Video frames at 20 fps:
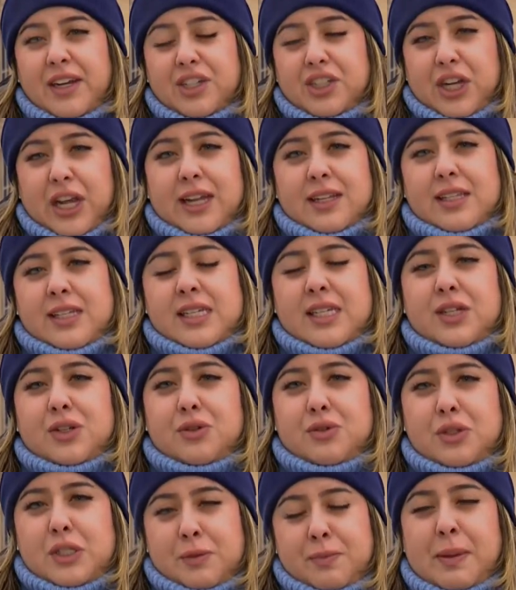a chance
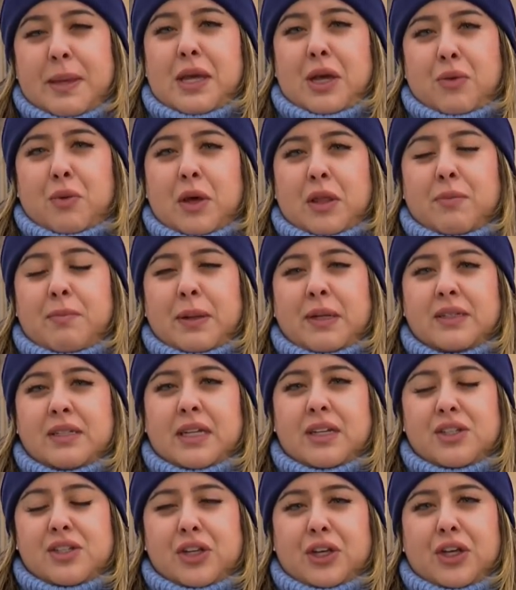to speak with
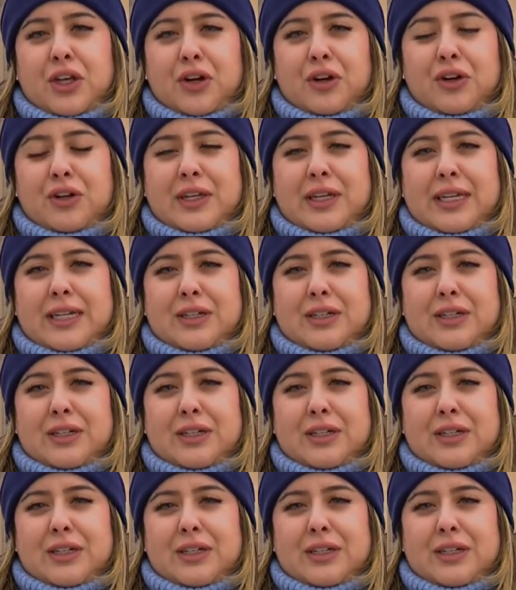building security